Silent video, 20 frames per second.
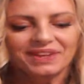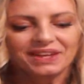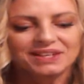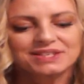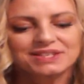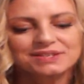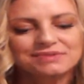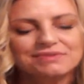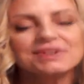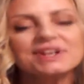
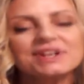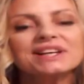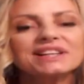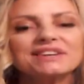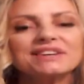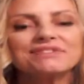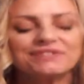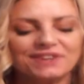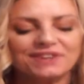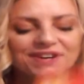It's
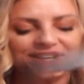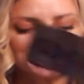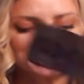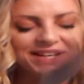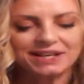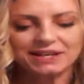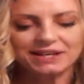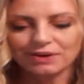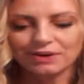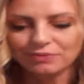really
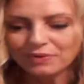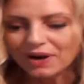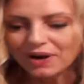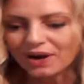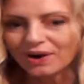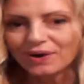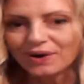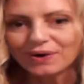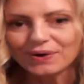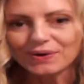finding
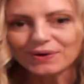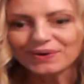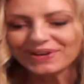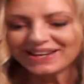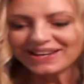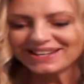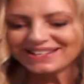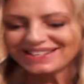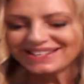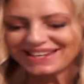
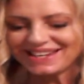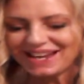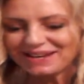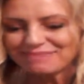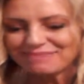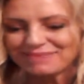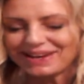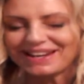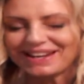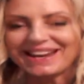
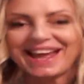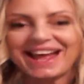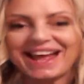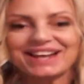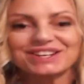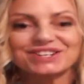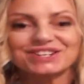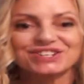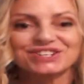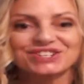contentment
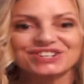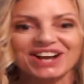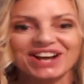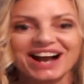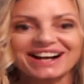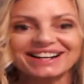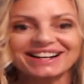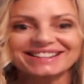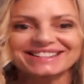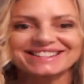and
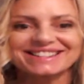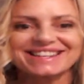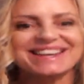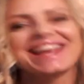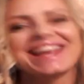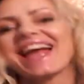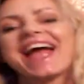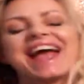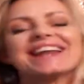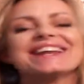
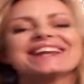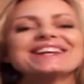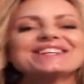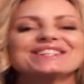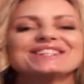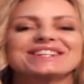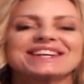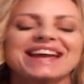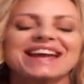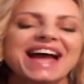Shakti
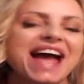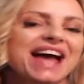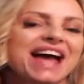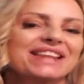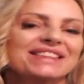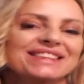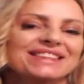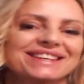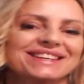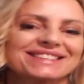energy,
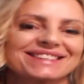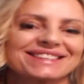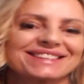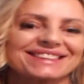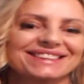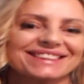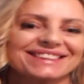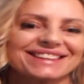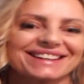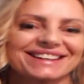and there's a
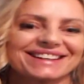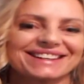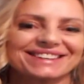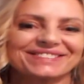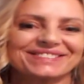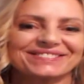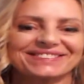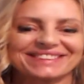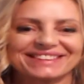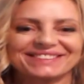lot
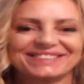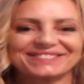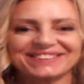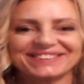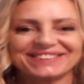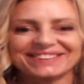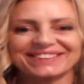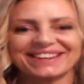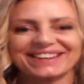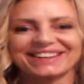of love
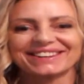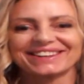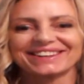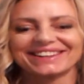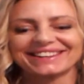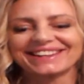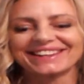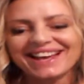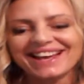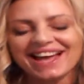going
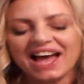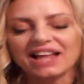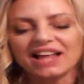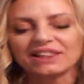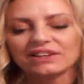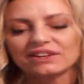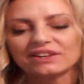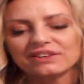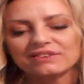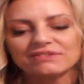on, a
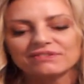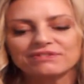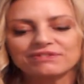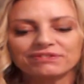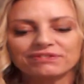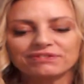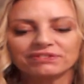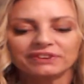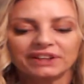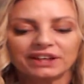lot of
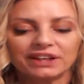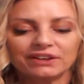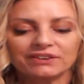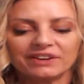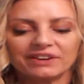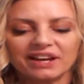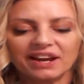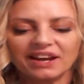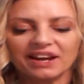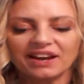
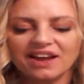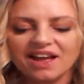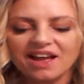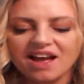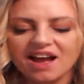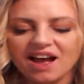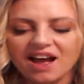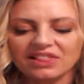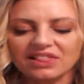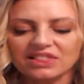flickering,
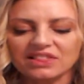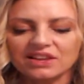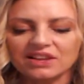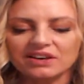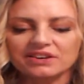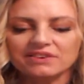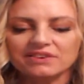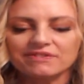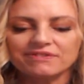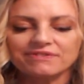a
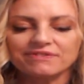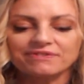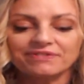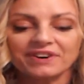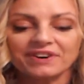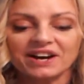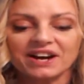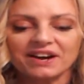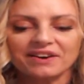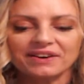lot of
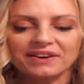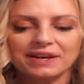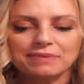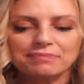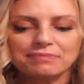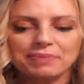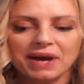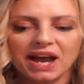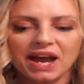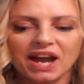
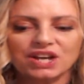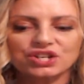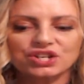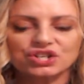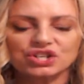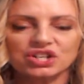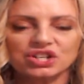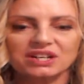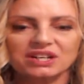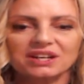fiery
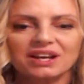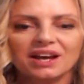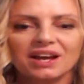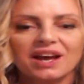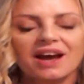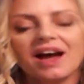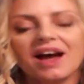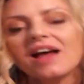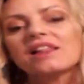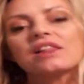passion,
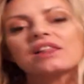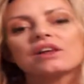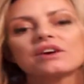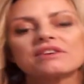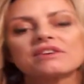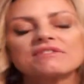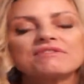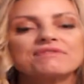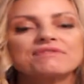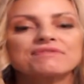a lot
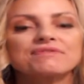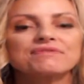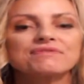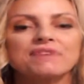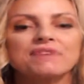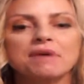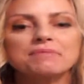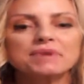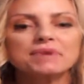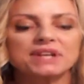of
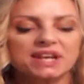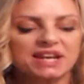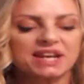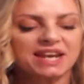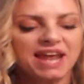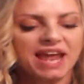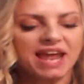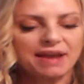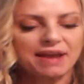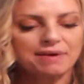
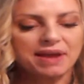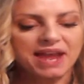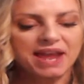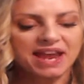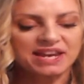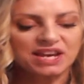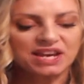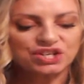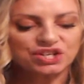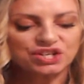feminine
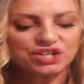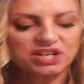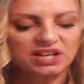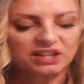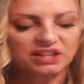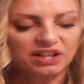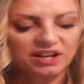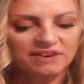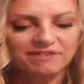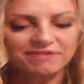energy, a
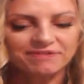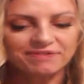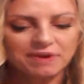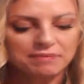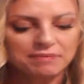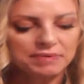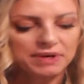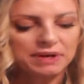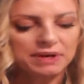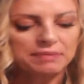lot of
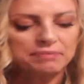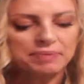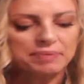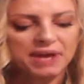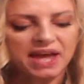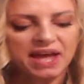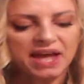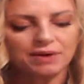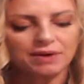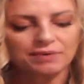feminine
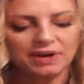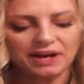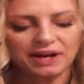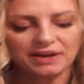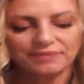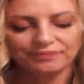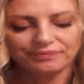power.